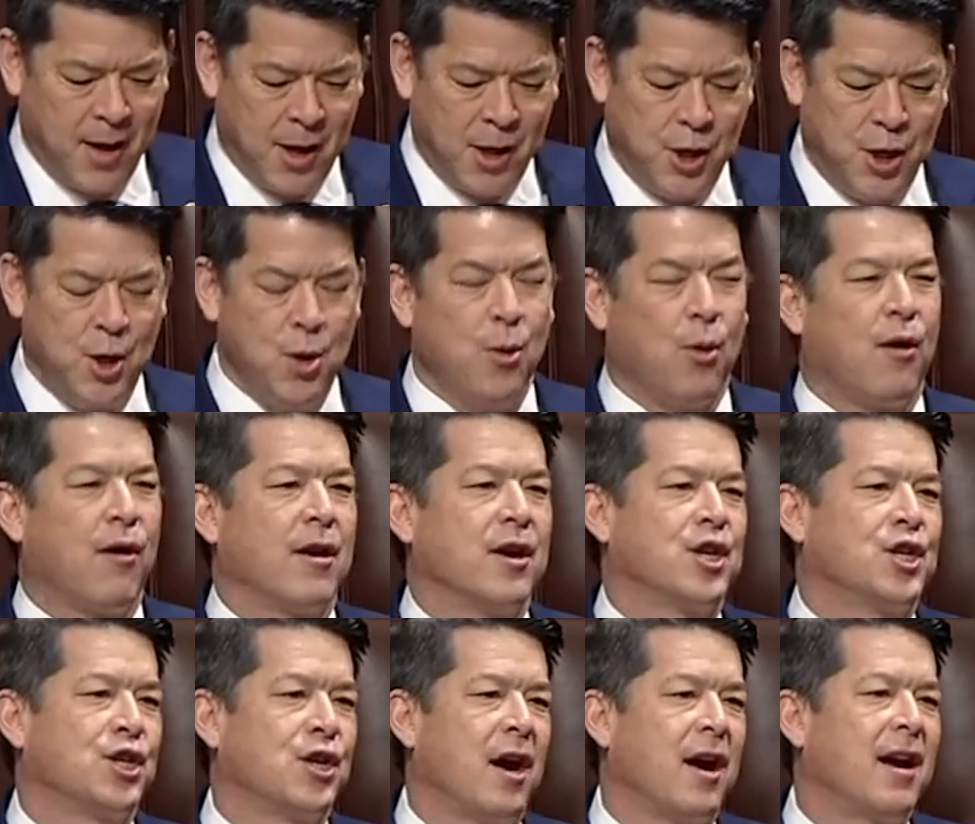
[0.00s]
You are a
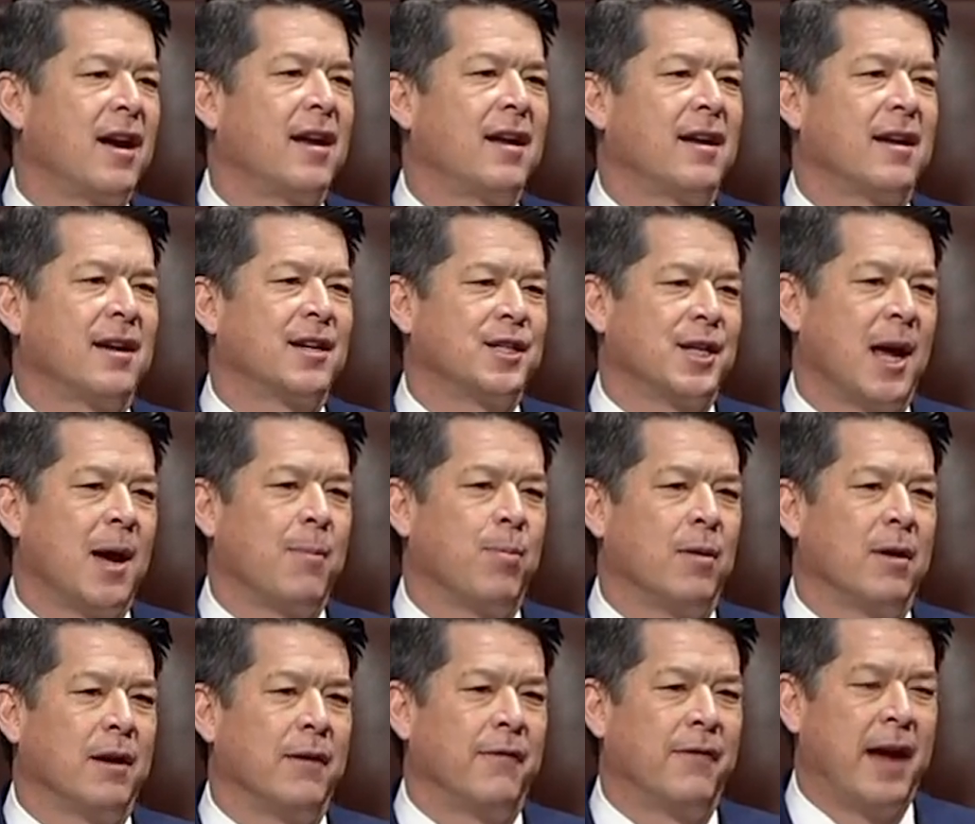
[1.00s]
shining
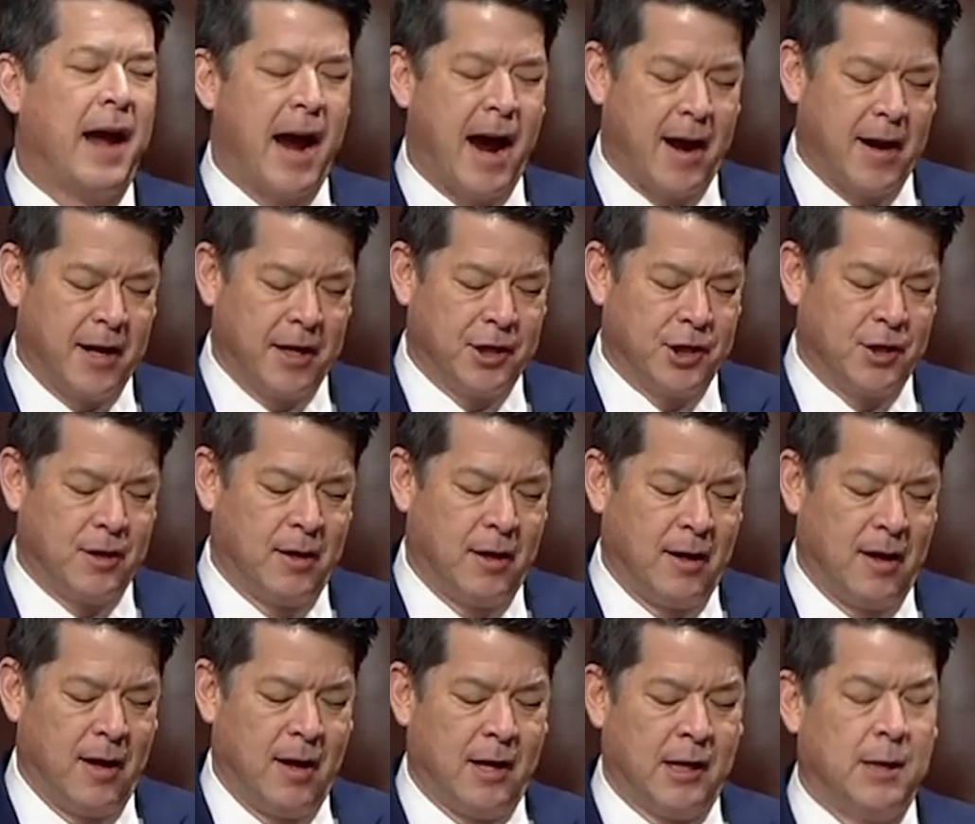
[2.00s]
example of the adage.
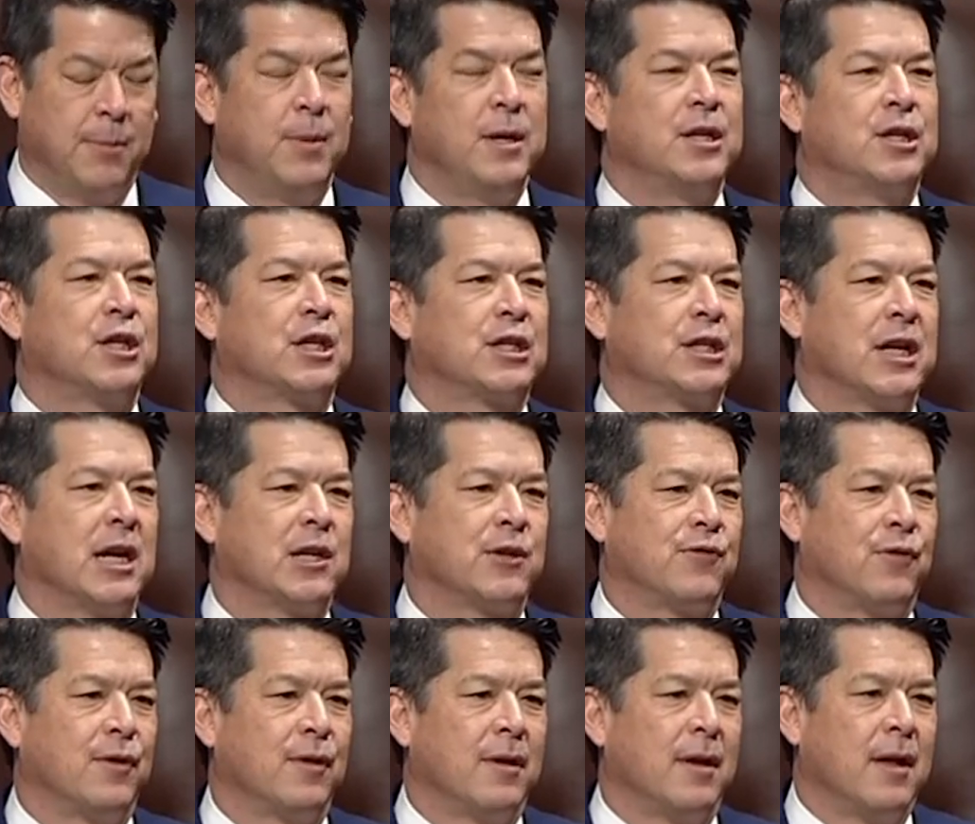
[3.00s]
To be
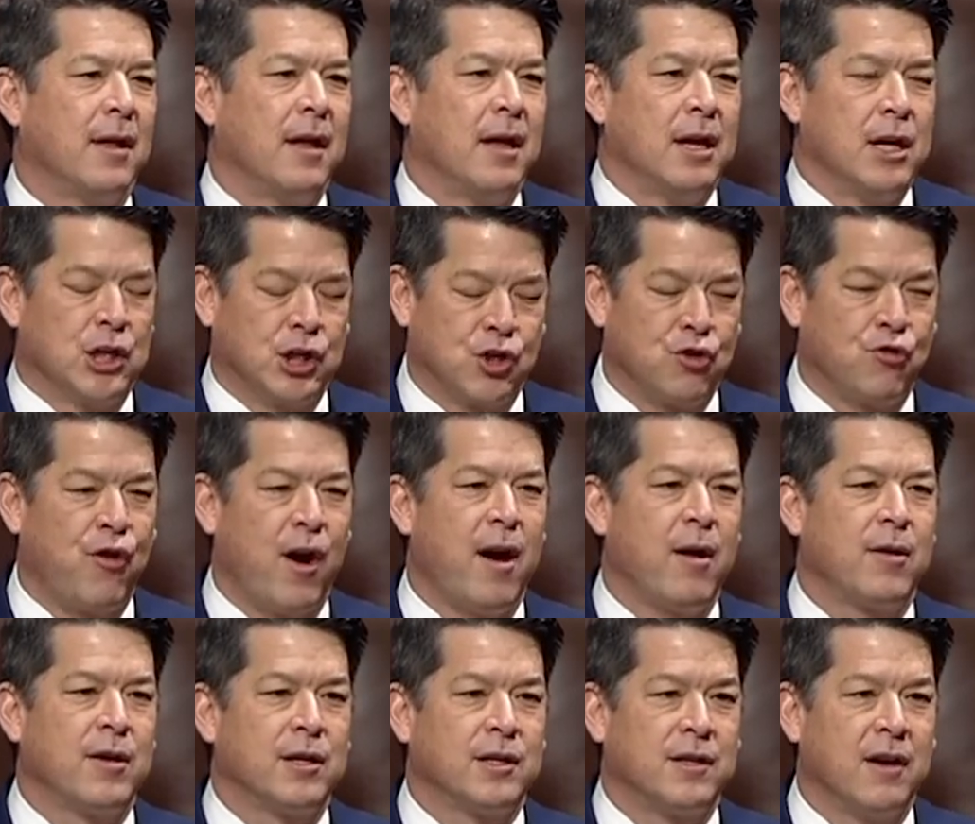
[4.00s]
successful,
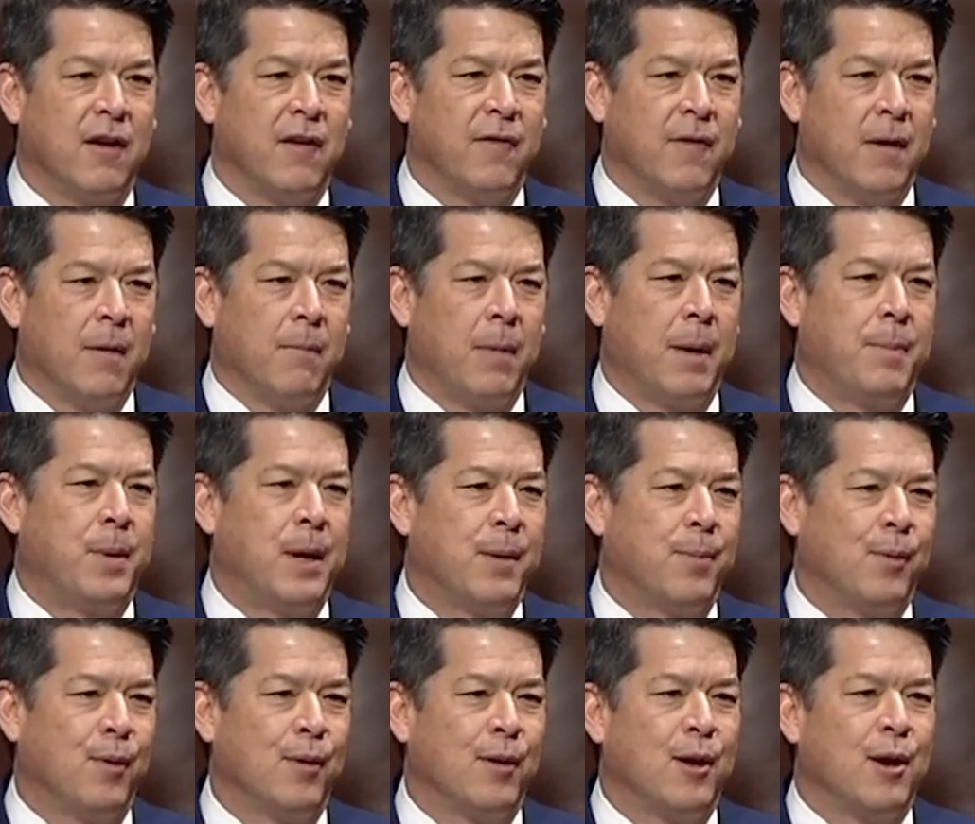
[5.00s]
surround yourself by
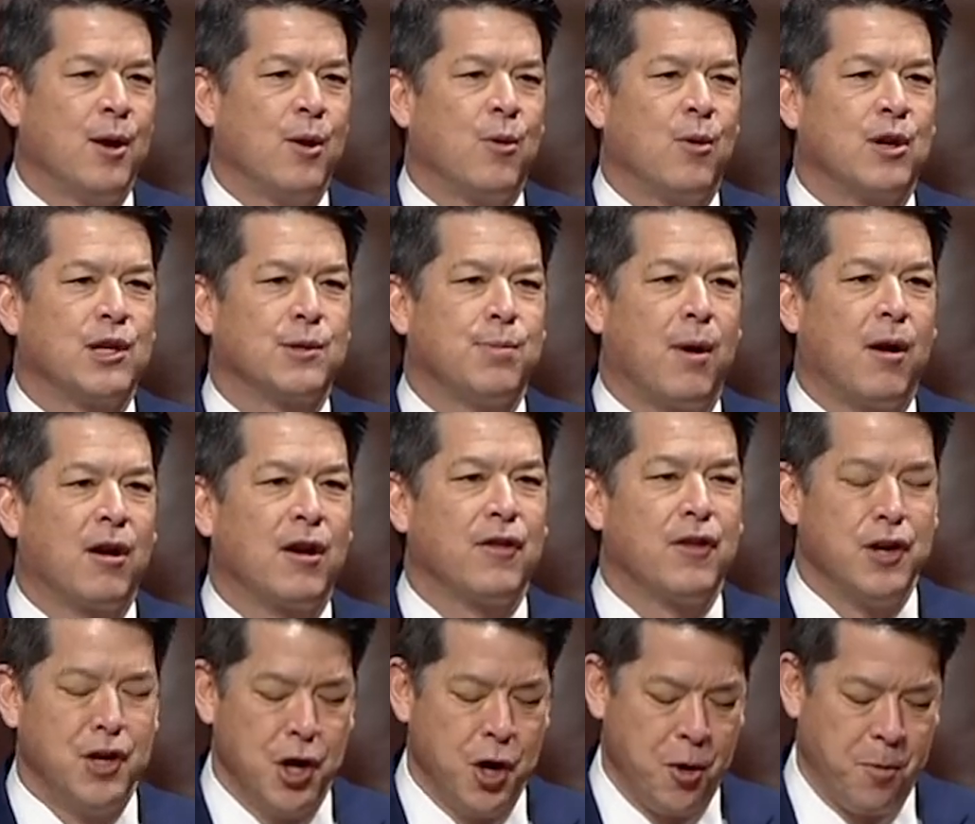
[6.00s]
people who are smarter
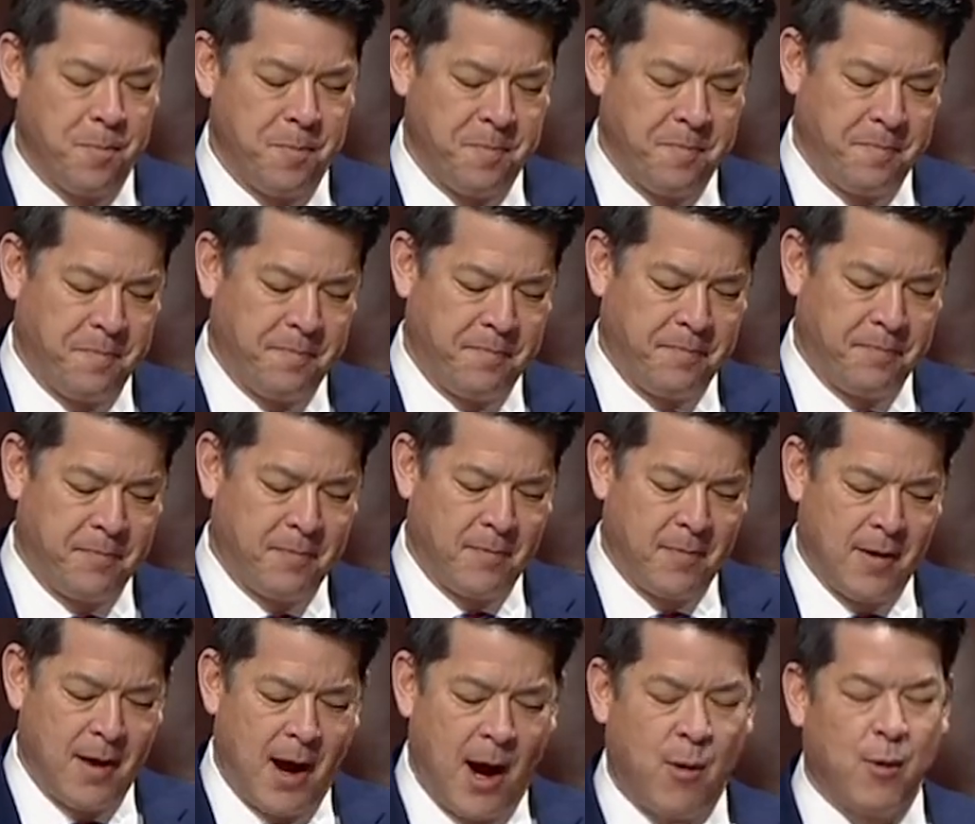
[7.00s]
than you.
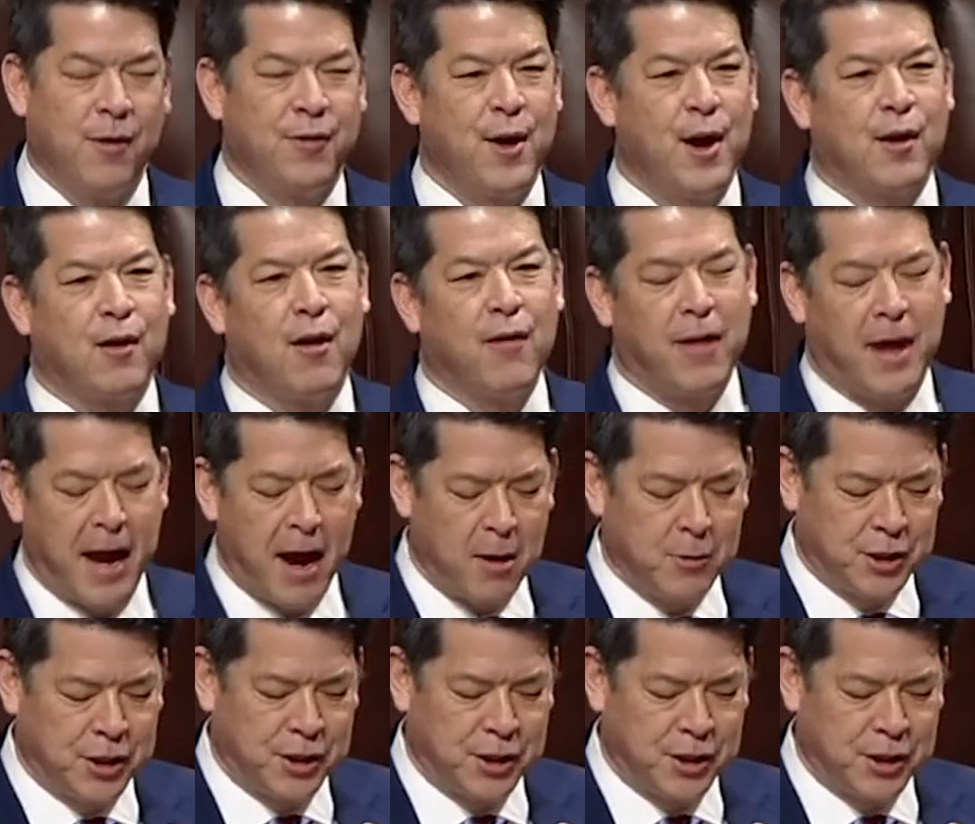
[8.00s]
I want to thank all the House